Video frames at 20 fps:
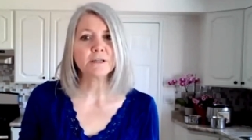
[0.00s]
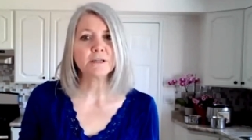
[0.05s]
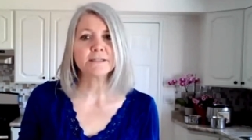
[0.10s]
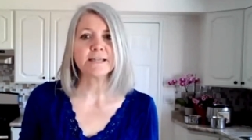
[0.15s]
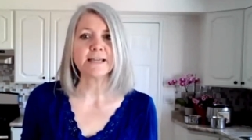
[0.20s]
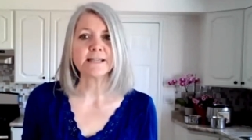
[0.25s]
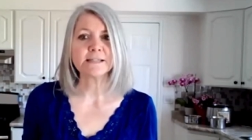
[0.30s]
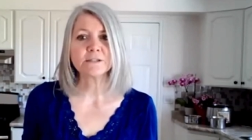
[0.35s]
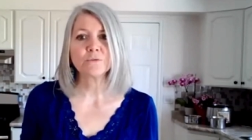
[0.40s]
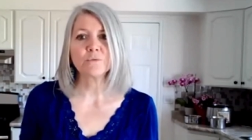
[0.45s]
It
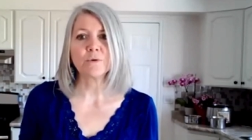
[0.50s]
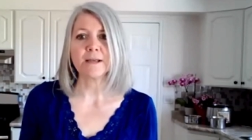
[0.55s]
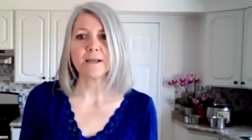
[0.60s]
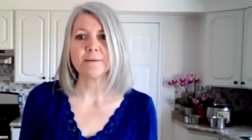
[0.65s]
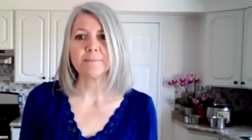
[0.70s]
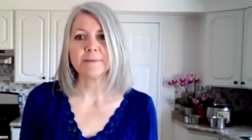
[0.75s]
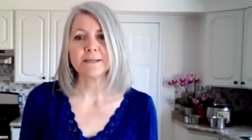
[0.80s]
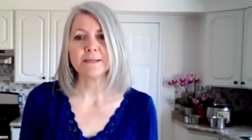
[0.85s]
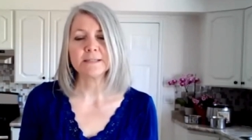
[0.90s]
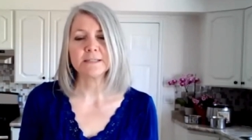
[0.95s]
takes quite
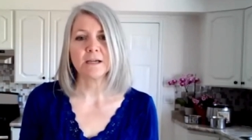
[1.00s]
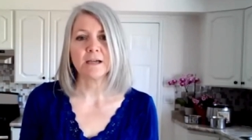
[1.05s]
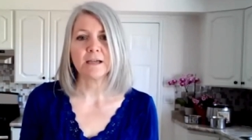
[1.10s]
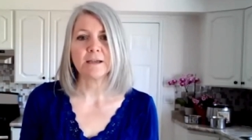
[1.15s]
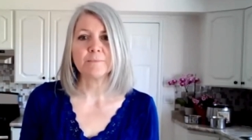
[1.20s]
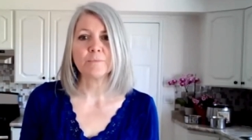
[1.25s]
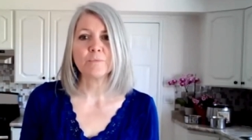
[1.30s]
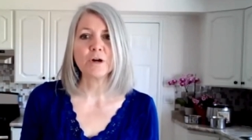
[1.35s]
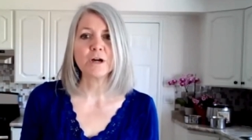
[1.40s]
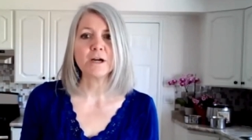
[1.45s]
a bit of
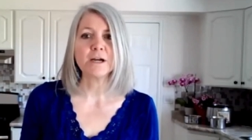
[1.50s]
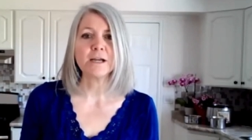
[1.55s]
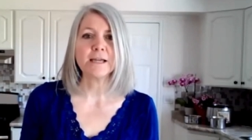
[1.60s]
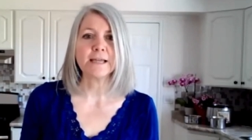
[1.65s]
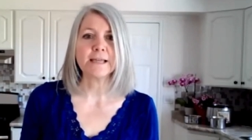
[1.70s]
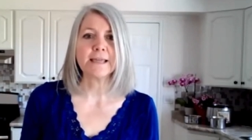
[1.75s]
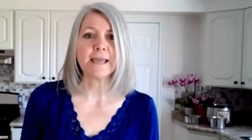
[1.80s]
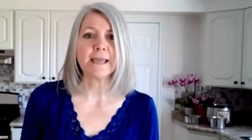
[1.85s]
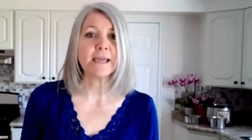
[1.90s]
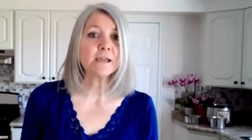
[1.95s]
time. Where
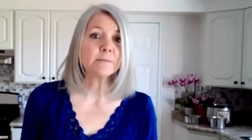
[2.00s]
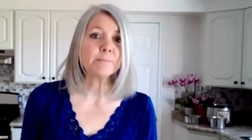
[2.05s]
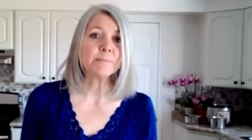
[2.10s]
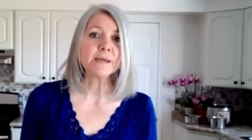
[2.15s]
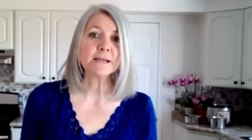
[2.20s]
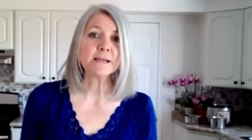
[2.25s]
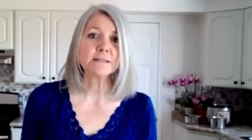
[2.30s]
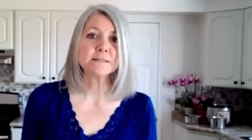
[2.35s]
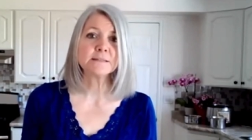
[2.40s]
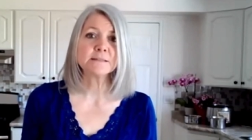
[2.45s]
a cake
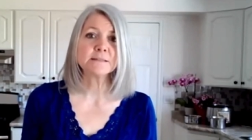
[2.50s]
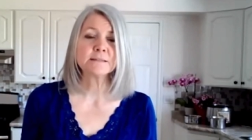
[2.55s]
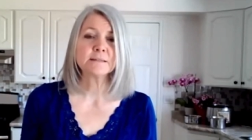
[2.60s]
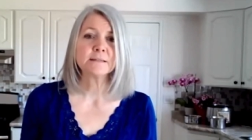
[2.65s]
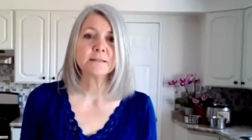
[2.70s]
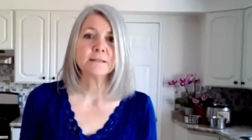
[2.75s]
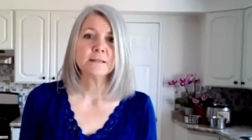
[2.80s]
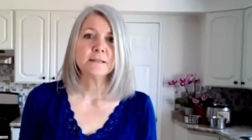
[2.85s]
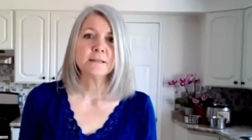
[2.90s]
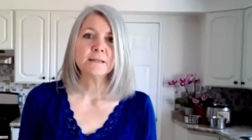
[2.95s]
mix
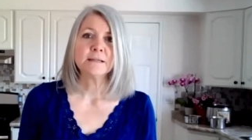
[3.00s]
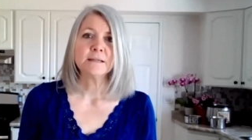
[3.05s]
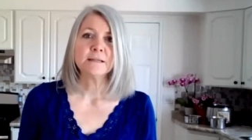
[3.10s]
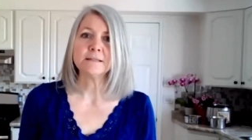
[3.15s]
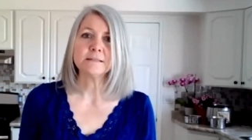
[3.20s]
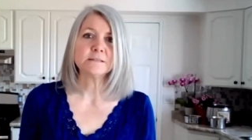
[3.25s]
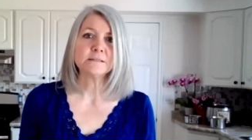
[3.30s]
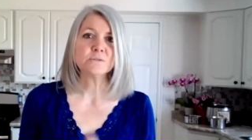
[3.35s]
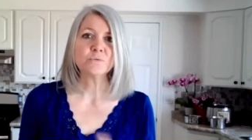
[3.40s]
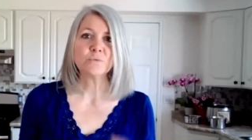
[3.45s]

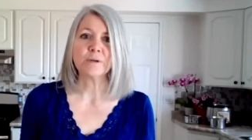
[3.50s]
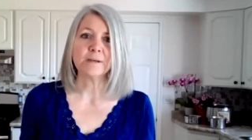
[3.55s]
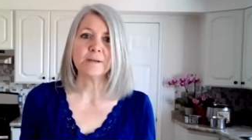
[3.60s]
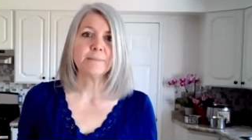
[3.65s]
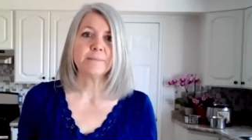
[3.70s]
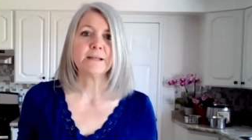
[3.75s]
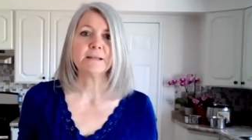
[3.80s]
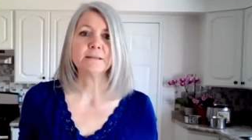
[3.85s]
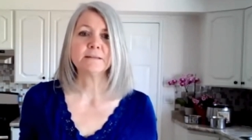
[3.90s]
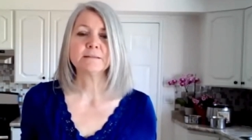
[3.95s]
is 20
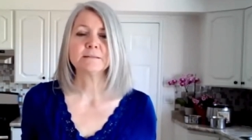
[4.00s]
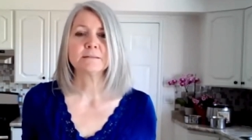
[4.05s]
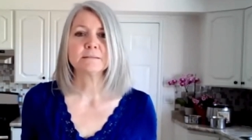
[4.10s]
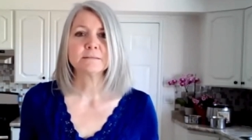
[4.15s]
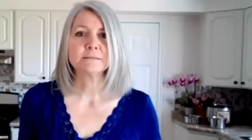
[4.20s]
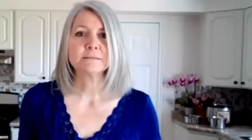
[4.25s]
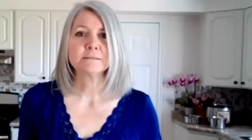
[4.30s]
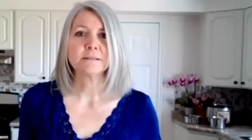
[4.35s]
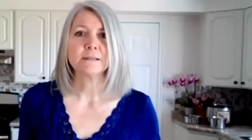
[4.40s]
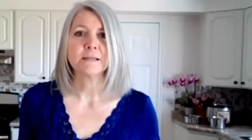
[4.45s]

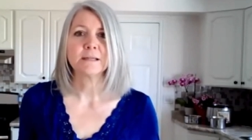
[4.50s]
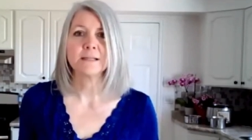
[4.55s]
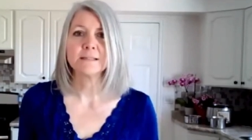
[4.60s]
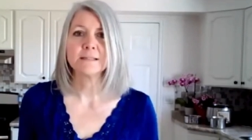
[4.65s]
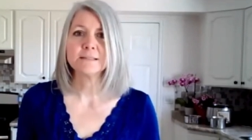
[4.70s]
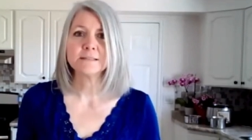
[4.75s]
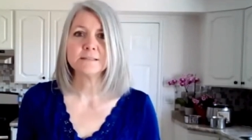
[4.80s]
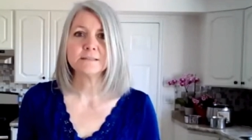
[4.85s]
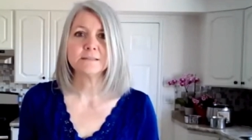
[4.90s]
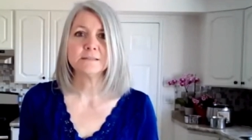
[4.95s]
minutes and
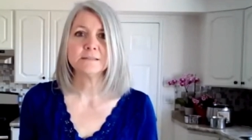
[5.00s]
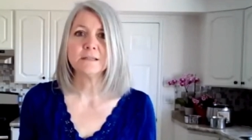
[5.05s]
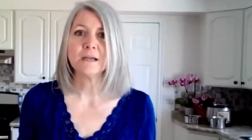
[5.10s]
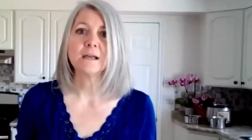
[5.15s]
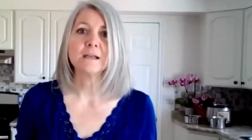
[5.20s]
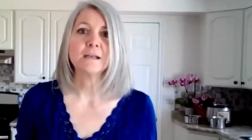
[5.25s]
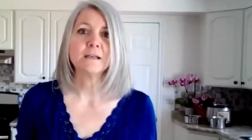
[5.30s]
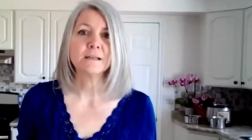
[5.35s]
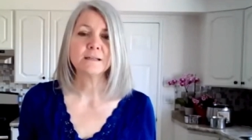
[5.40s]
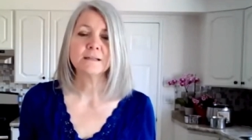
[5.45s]
it's
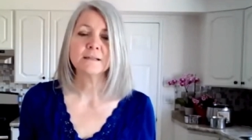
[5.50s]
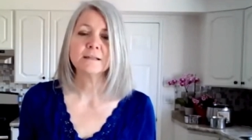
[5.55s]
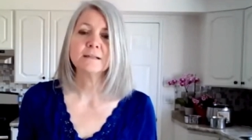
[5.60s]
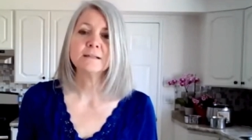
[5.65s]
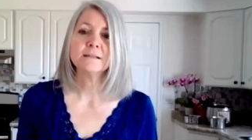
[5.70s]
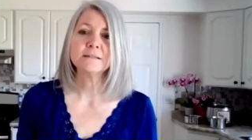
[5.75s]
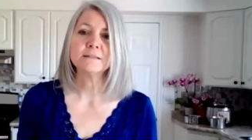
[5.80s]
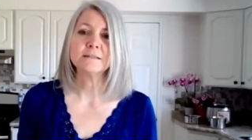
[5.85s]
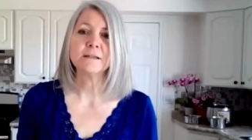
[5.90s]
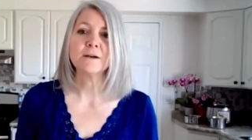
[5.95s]
done.
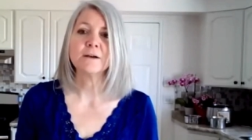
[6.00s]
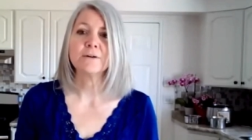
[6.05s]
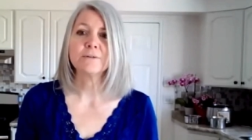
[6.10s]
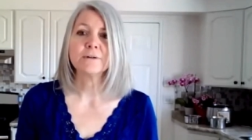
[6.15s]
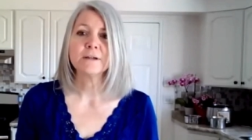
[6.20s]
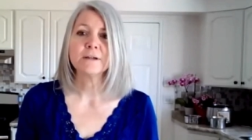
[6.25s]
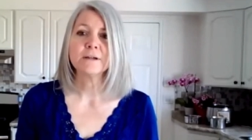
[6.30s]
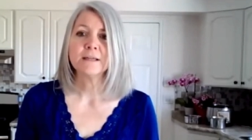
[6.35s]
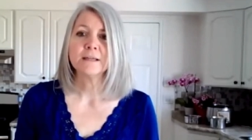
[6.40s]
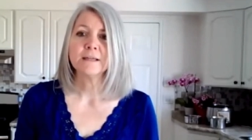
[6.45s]

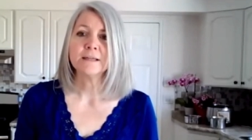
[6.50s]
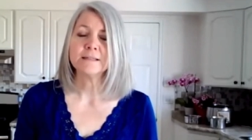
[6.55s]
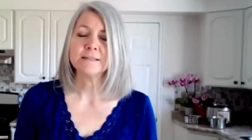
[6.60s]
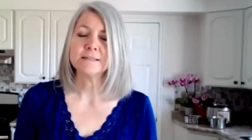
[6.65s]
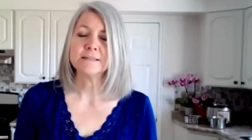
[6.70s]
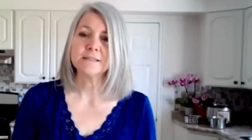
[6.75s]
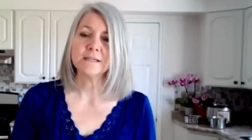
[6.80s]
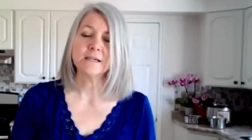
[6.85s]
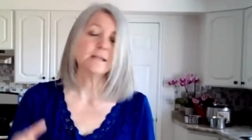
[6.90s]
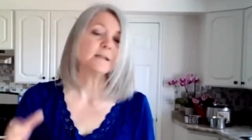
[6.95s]
So
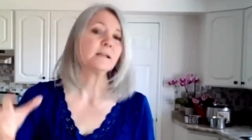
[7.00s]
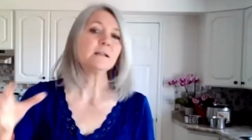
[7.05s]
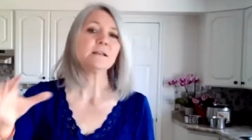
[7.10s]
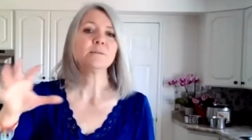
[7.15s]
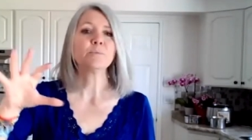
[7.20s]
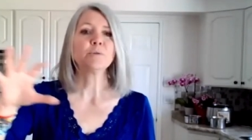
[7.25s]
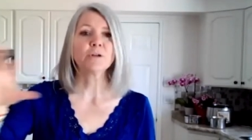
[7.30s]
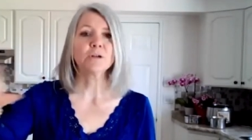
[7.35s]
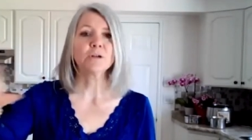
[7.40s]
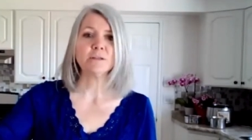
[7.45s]
it's done, and
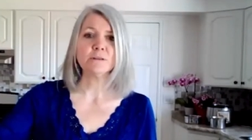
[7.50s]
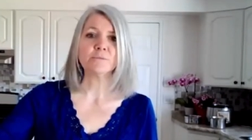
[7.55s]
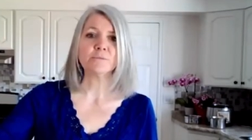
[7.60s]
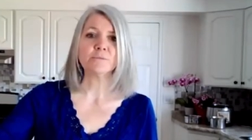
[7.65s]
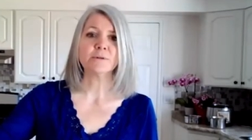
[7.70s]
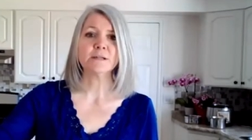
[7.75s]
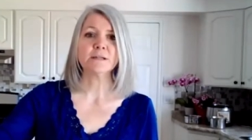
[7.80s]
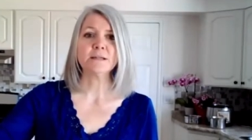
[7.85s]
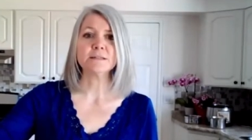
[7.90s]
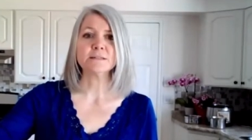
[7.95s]
you put it in
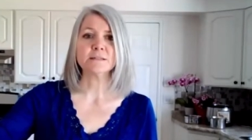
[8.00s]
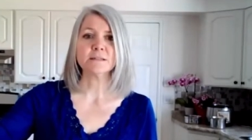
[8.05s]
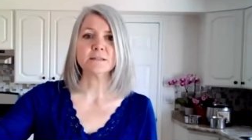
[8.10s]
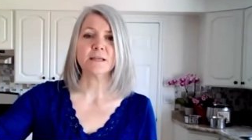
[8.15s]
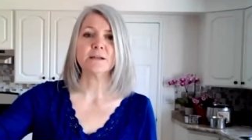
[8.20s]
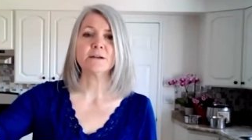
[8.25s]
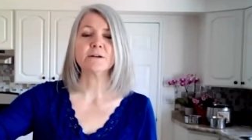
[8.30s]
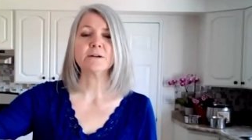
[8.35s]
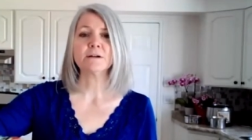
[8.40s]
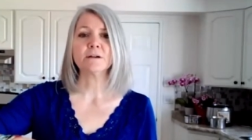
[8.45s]
the
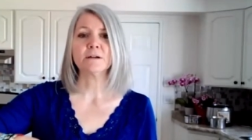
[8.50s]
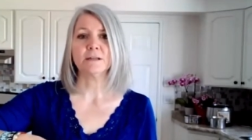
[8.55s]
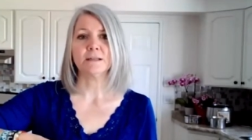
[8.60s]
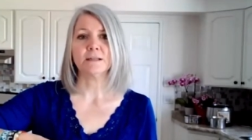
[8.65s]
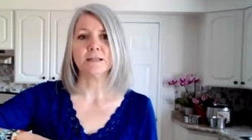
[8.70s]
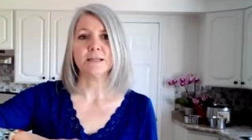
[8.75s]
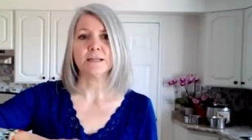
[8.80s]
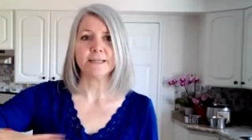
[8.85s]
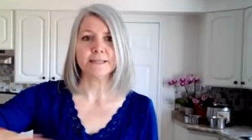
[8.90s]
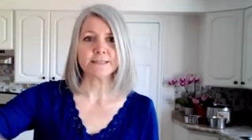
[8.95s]
insulator,
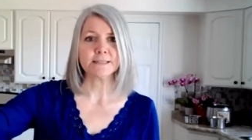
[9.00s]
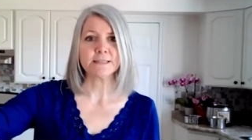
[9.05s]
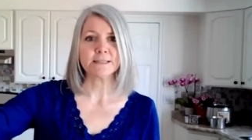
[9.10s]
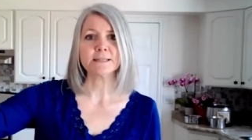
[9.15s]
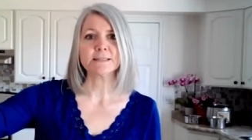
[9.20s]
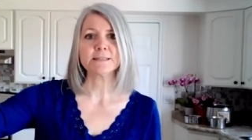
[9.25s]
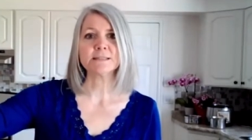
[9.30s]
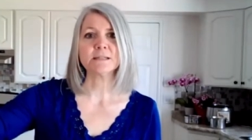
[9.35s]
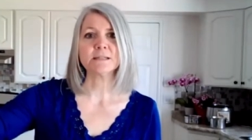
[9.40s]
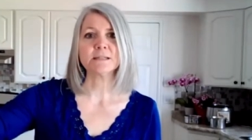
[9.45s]
and then it
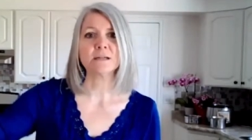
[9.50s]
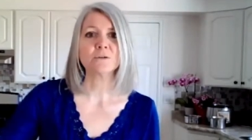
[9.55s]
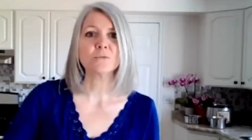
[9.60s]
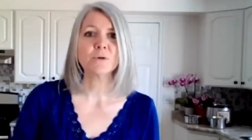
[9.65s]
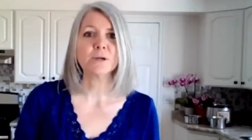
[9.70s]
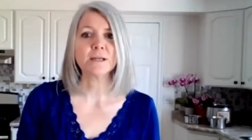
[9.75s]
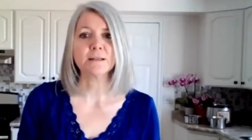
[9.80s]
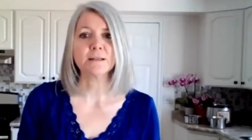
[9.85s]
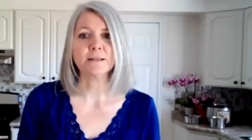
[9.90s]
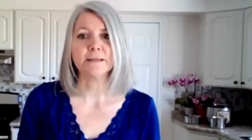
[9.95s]
gets done
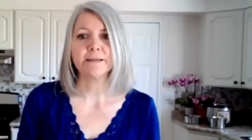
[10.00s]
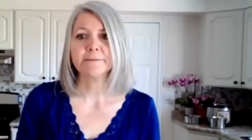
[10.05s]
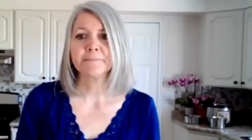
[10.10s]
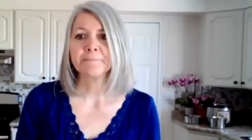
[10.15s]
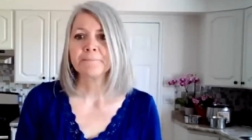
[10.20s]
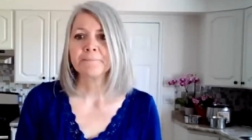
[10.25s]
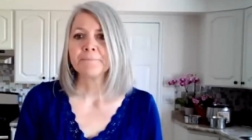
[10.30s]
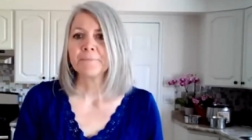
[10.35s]
quickly.